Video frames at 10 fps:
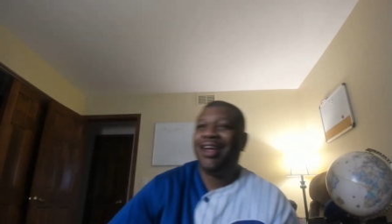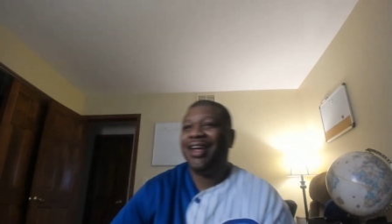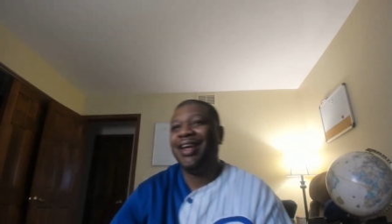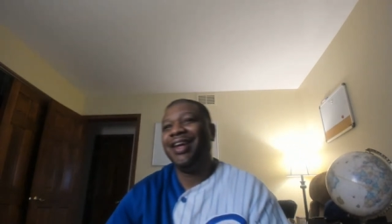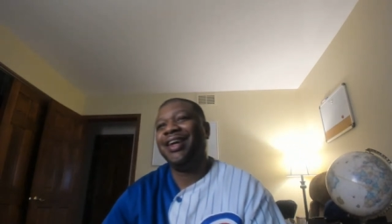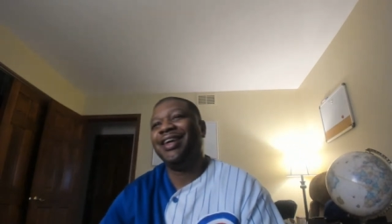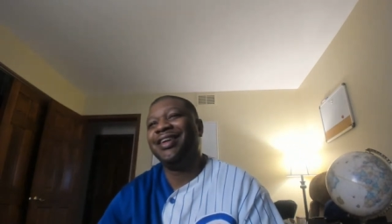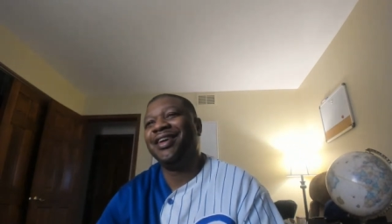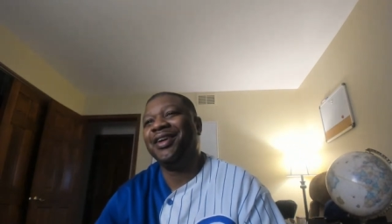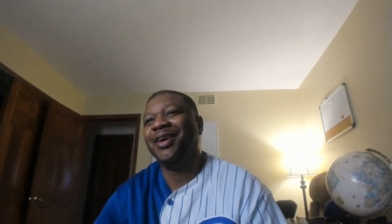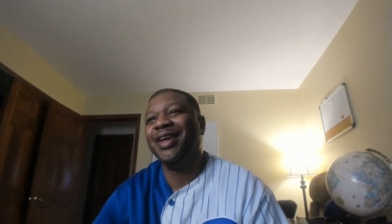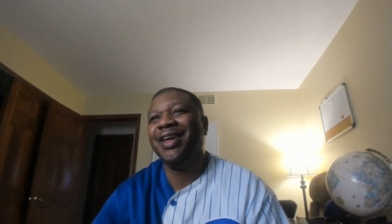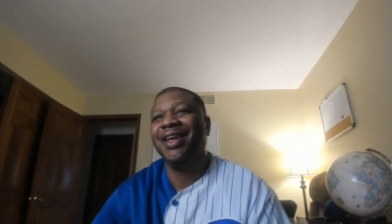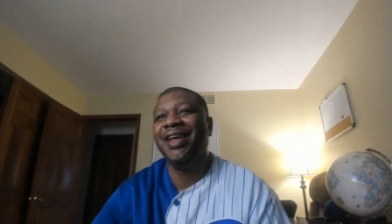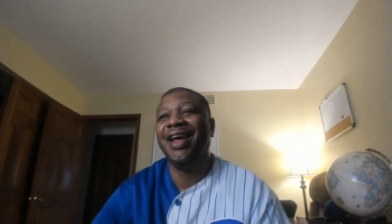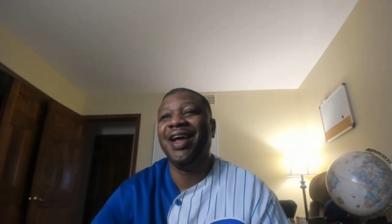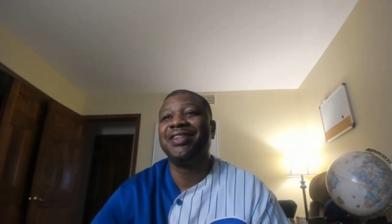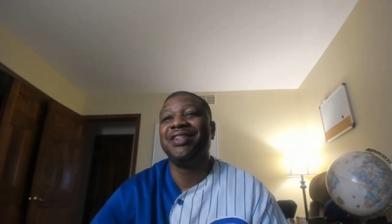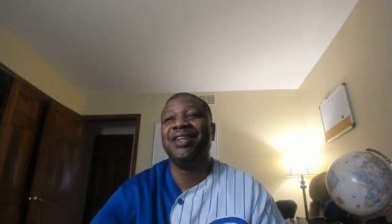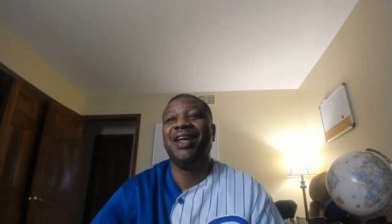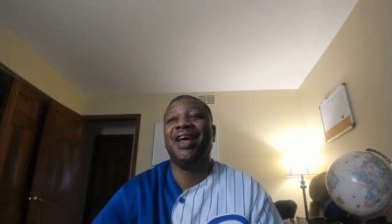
and you know, he he actually